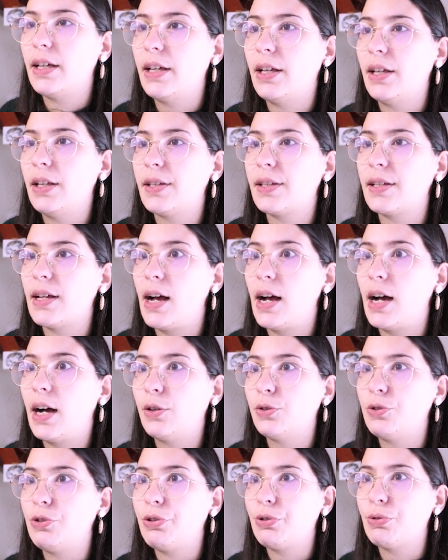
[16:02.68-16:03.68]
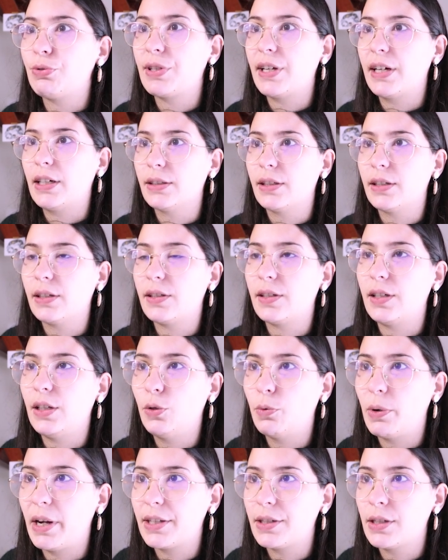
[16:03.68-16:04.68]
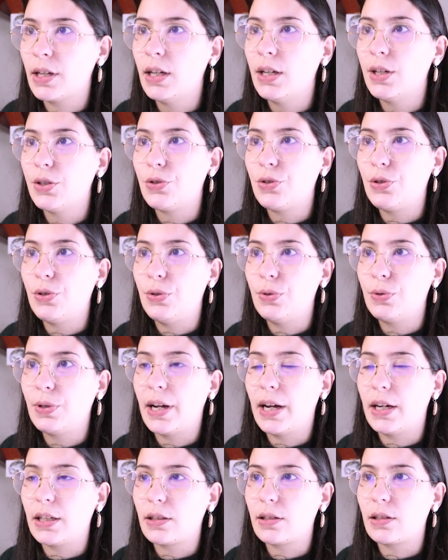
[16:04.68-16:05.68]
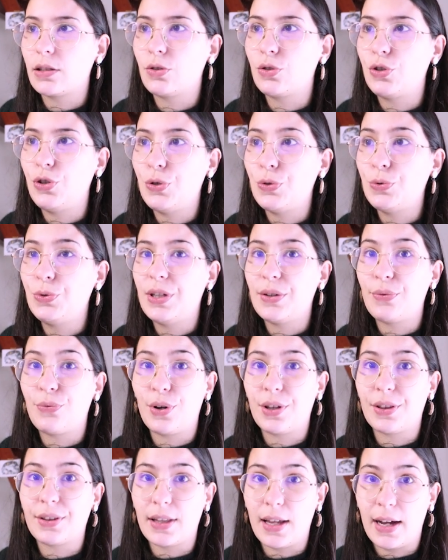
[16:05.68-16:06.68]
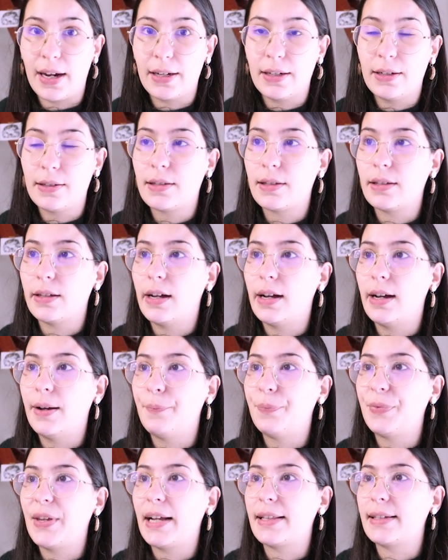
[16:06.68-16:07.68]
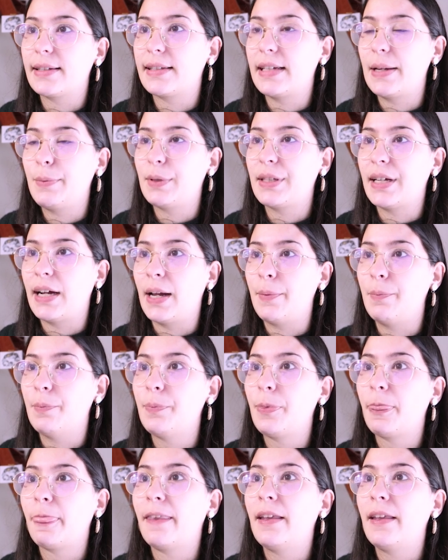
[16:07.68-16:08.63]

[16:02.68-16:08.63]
is, how do you tell the silhouette to cut 2 different lines at the same time?